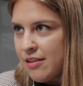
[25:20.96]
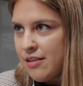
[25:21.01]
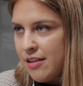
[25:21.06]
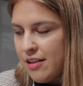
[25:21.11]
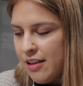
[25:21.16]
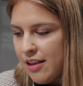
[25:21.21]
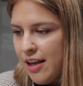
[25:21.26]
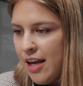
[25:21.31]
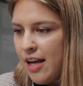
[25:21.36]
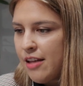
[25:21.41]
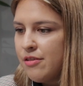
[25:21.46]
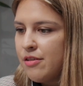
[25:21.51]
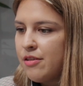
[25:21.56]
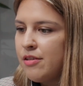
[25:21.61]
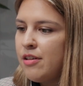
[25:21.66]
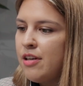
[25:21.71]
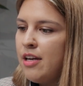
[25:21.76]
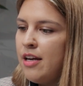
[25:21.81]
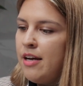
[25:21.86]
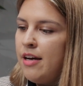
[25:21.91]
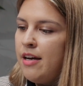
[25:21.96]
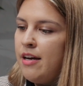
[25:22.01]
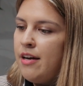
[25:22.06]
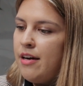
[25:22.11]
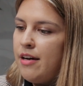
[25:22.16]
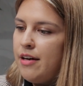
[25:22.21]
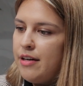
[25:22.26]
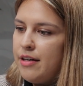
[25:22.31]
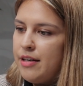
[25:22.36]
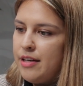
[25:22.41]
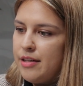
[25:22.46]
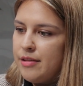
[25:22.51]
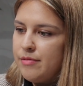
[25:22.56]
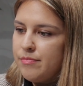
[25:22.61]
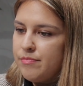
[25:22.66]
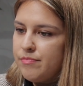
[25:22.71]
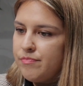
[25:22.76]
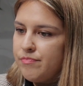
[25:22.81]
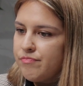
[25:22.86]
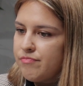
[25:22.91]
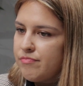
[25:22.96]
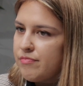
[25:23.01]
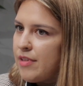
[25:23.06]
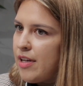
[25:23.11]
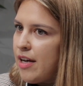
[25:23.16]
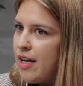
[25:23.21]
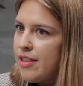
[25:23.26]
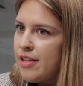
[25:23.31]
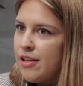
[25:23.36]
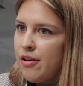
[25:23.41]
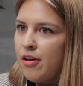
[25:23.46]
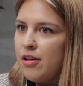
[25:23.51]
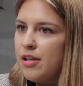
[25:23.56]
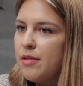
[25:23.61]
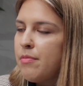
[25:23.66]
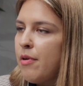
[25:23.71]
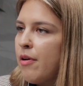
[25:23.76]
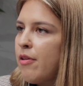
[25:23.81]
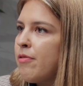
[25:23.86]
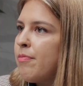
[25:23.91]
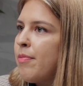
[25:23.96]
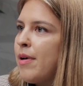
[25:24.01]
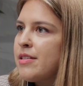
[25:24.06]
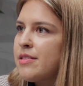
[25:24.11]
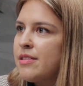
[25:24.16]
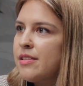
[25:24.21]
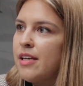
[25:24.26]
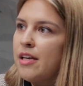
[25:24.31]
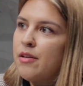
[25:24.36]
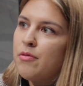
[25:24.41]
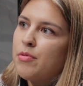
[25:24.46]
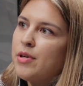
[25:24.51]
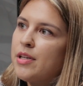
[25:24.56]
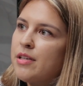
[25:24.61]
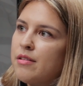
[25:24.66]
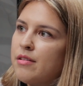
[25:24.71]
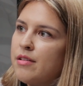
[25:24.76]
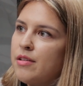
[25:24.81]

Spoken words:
they gather, I think only both parts can win.